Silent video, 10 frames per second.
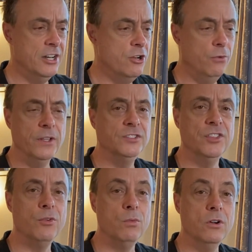note
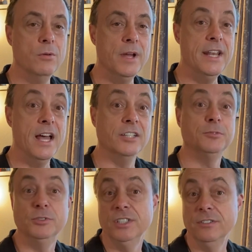that's in the room and
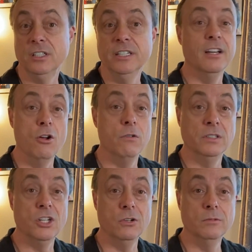not specifically an
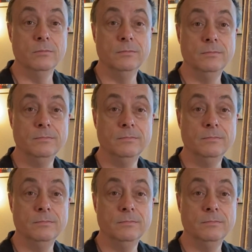overtone.